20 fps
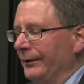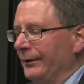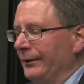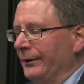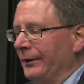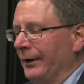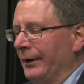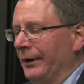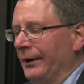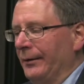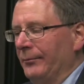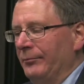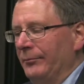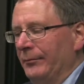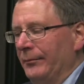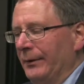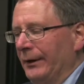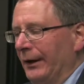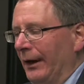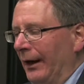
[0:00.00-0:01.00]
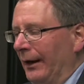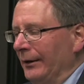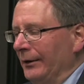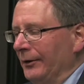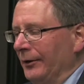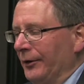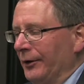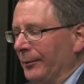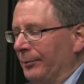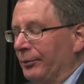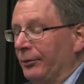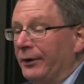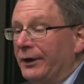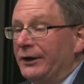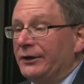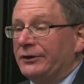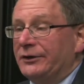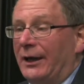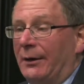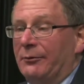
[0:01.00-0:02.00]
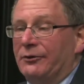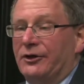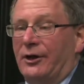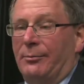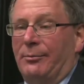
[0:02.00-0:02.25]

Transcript: the priest that was the